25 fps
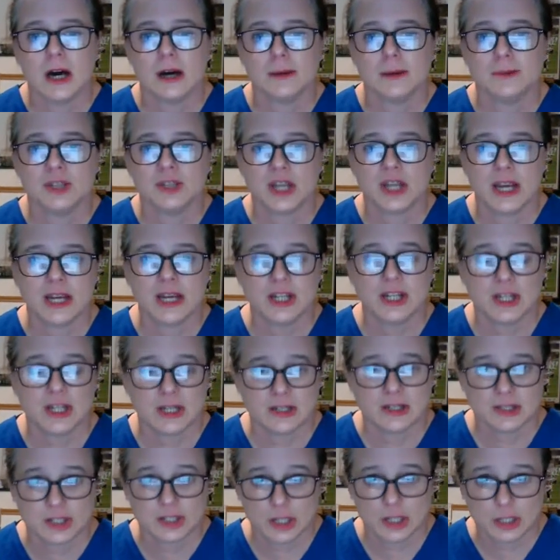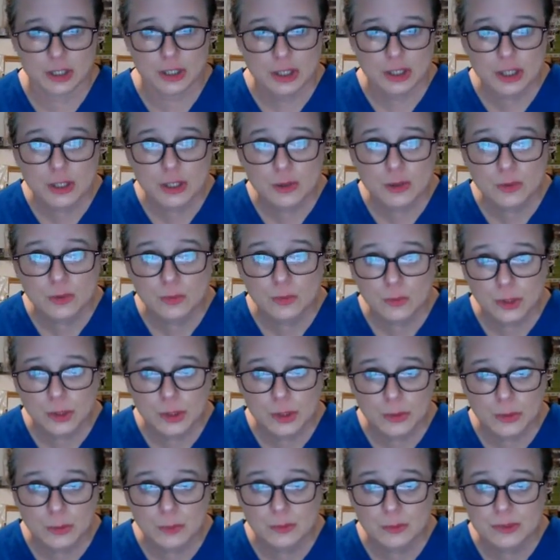changing a surgical
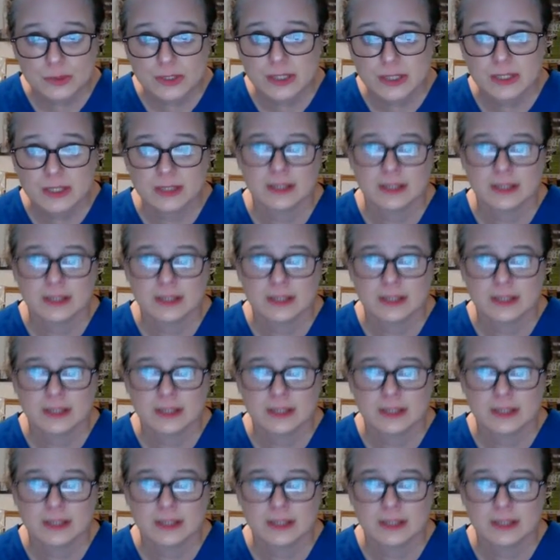wound,